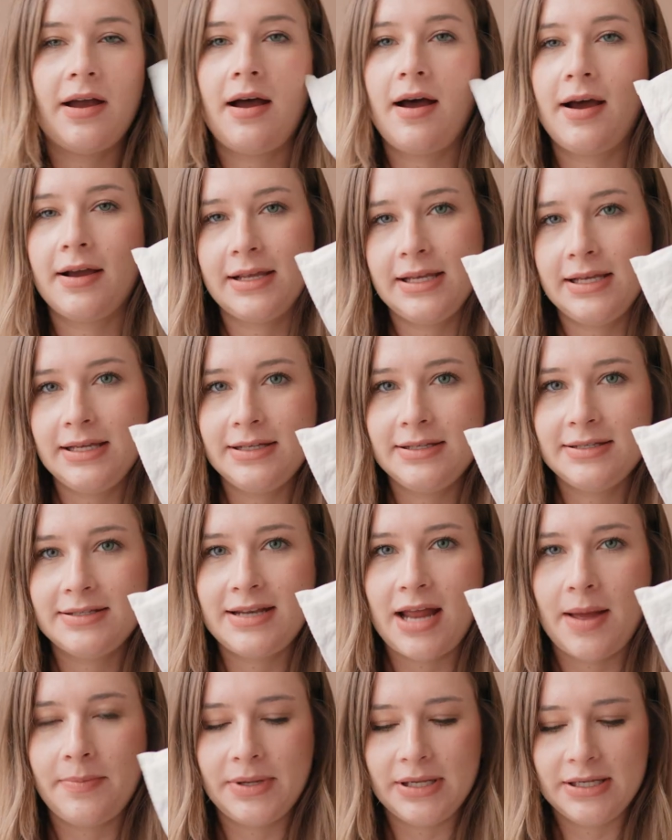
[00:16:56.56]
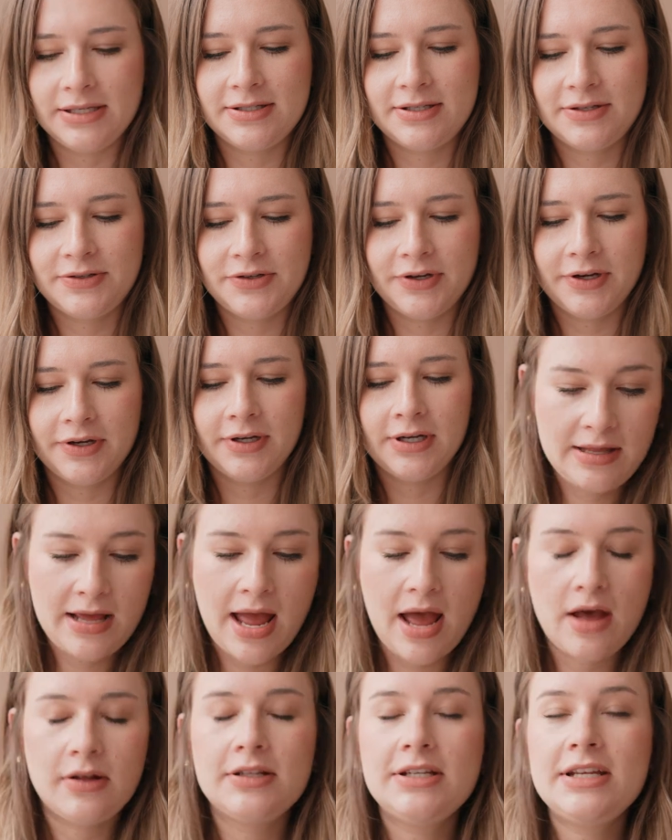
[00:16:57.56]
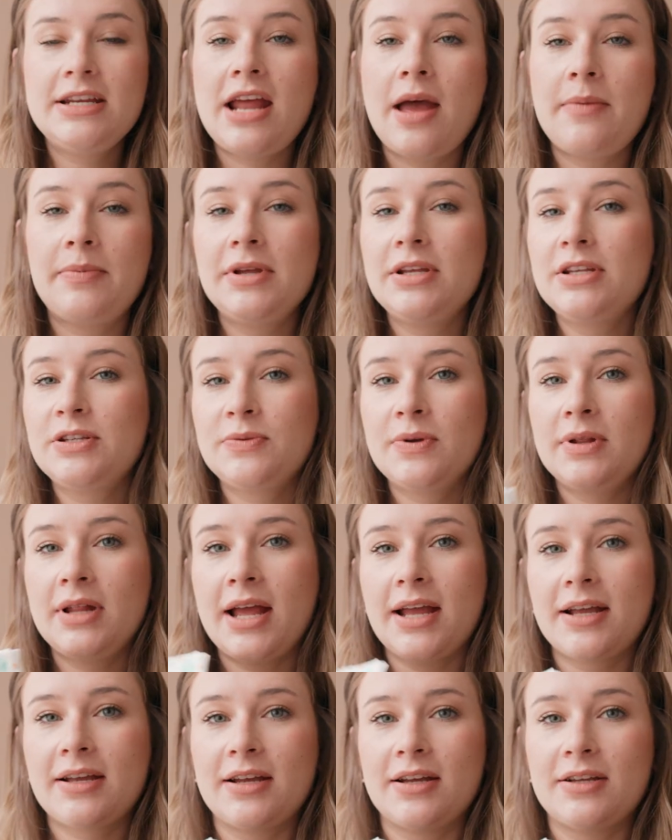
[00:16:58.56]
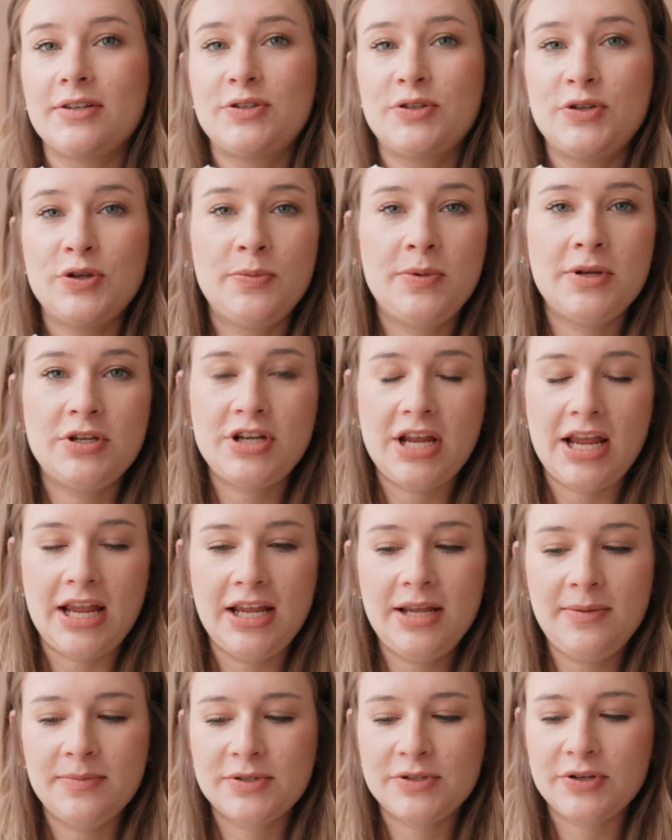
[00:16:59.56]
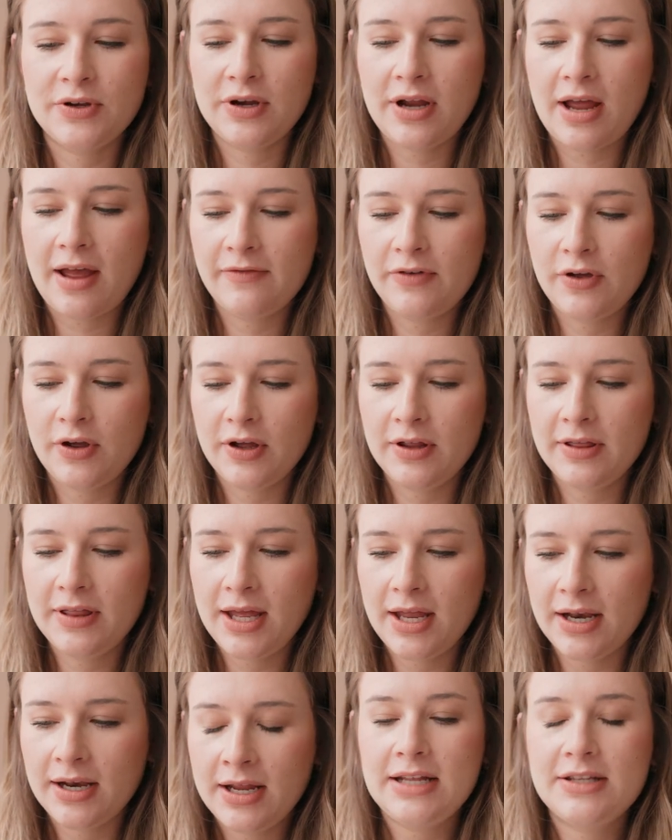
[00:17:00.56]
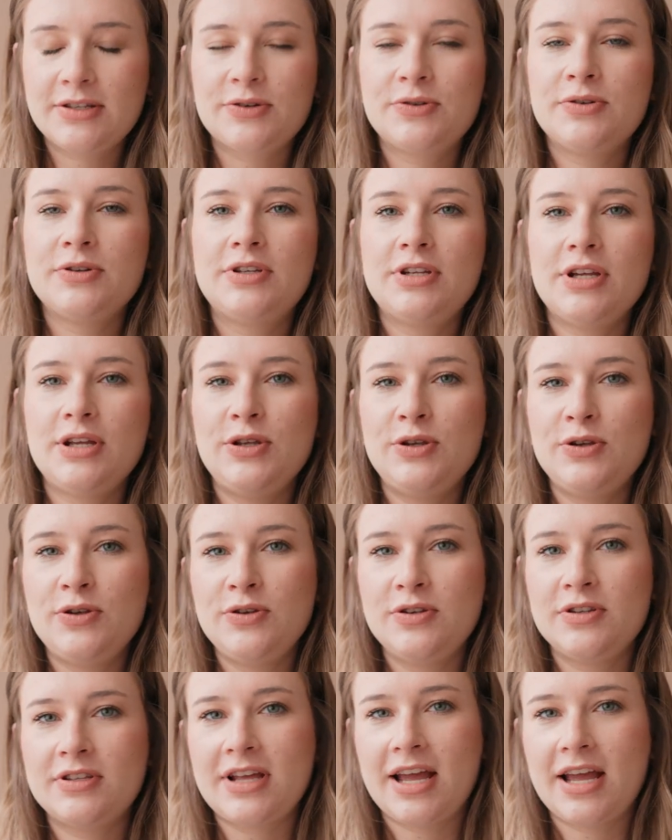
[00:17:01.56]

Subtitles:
Huggies nappies. So the Aldi nappies were like super cheap, so I've heard that it's good to use